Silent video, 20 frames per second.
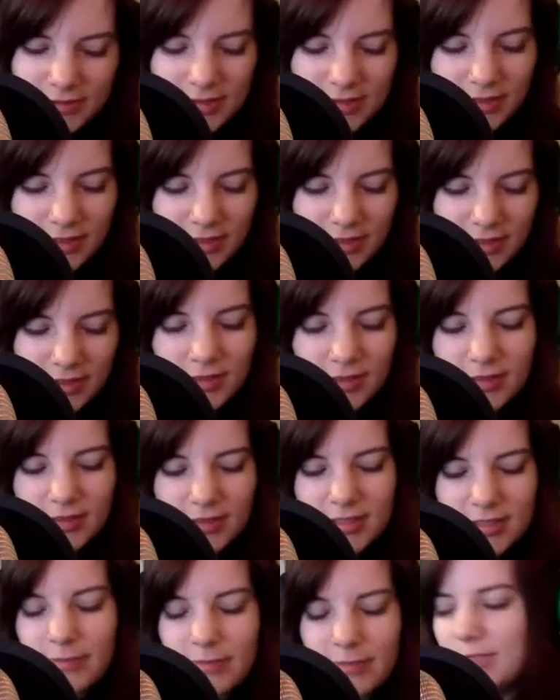gonna
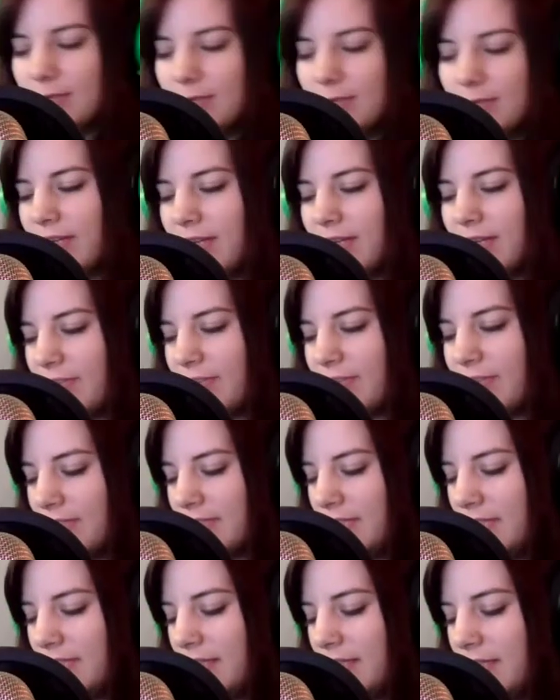debut in
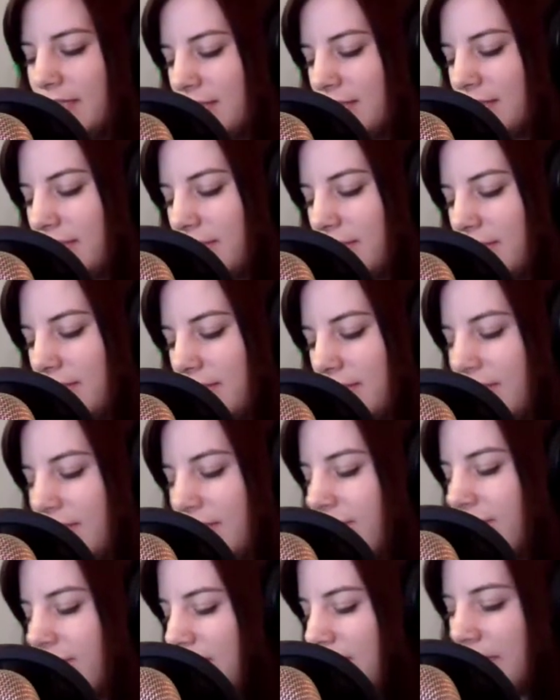2015, December
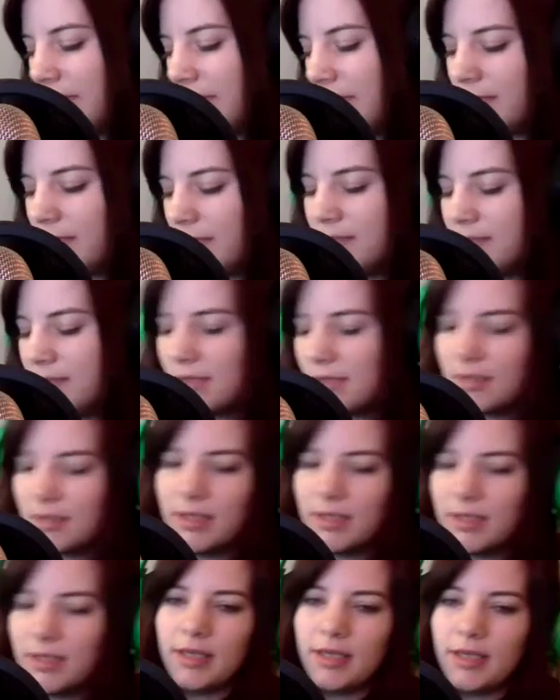2015, they'll announce it
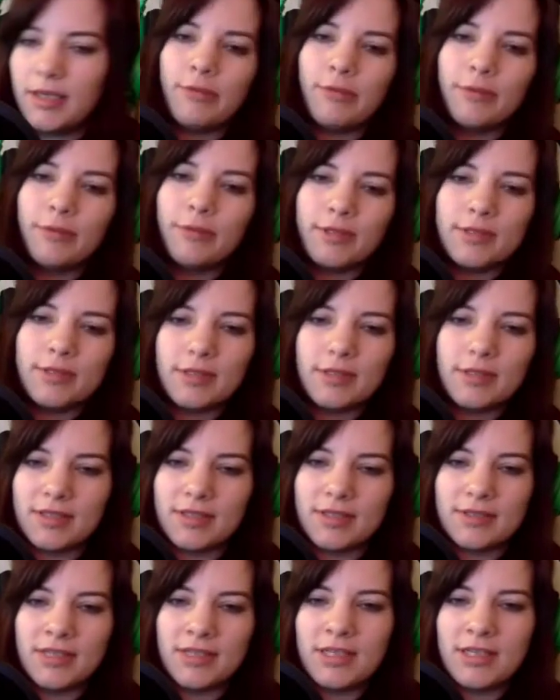like in a couple months because
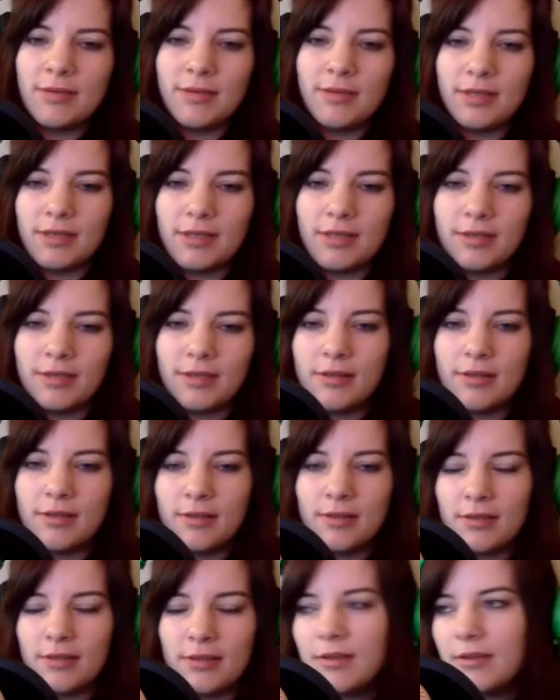that's what they did with the
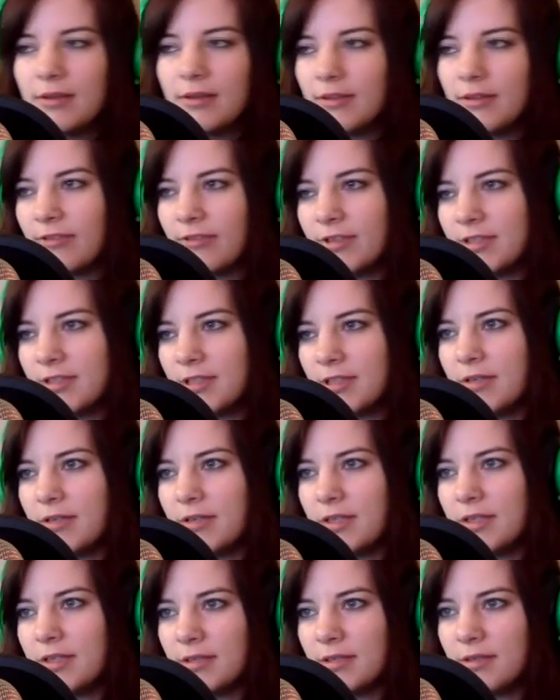first
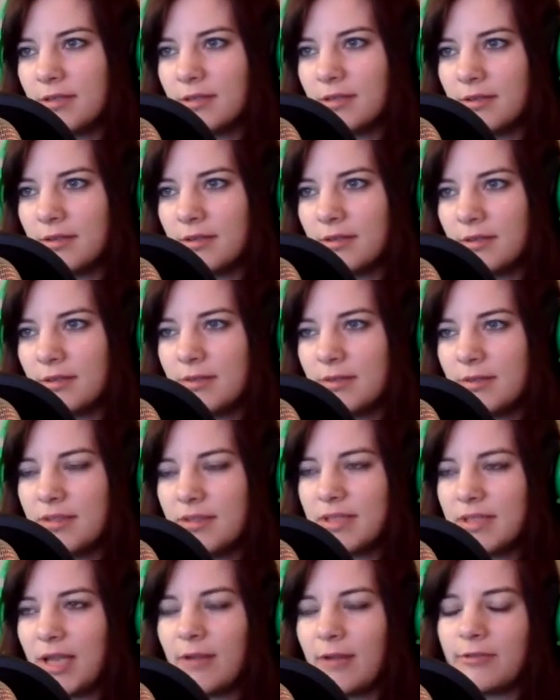generation. It was
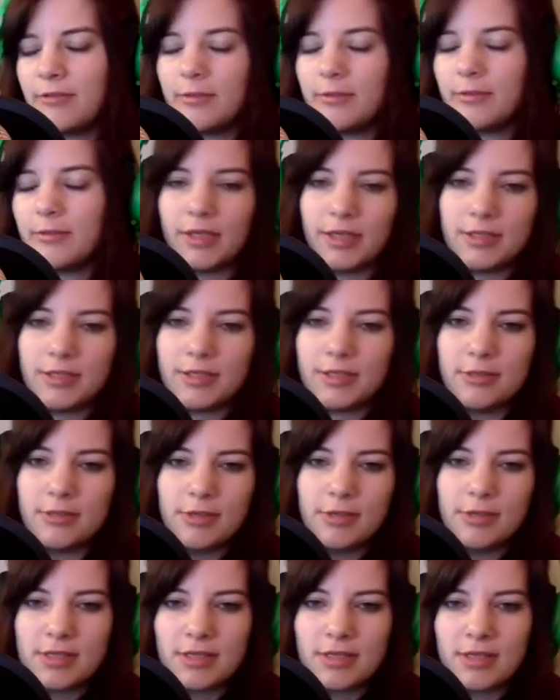out for what, like 2
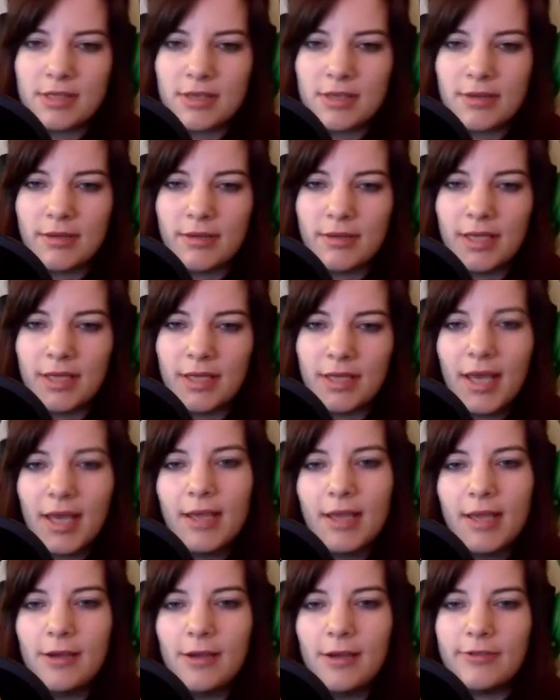months, and then they were like, "Hey,
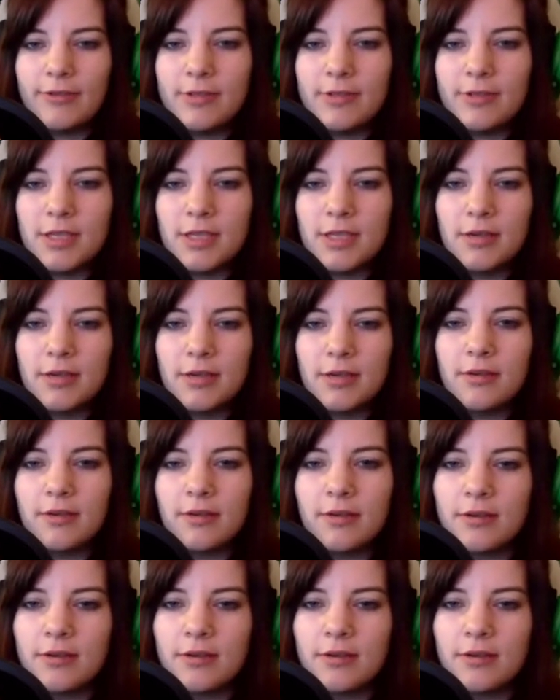Yoda Phone 2."